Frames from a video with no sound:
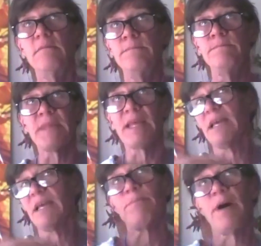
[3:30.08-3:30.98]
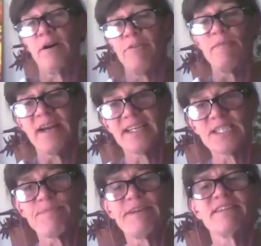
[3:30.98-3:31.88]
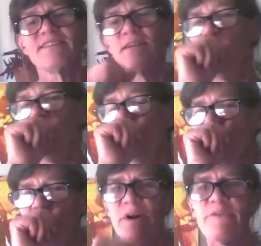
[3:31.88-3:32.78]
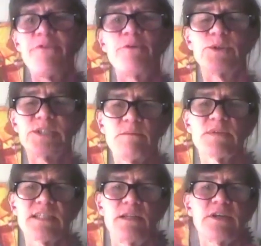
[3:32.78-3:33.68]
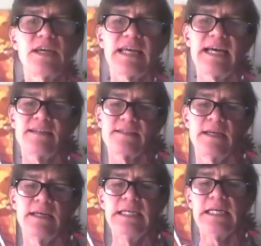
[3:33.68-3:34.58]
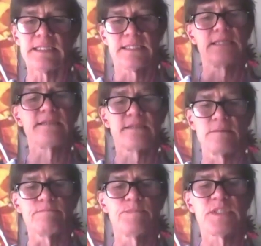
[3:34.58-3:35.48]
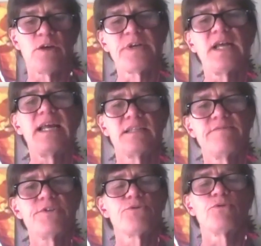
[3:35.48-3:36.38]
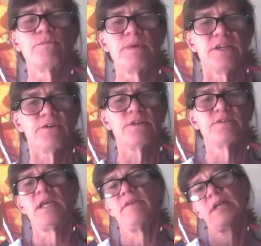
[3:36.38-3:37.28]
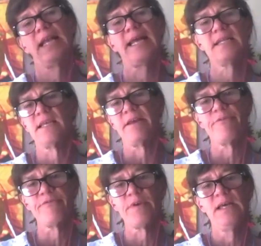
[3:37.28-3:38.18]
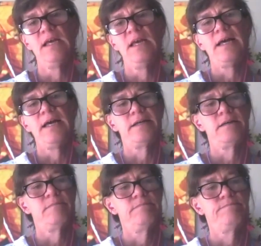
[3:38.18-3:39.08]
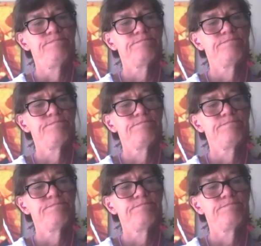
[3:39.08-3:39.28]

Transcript: and, and, part of my experience in my football team was looking at the systems of collective trauma, you could say, of collective um,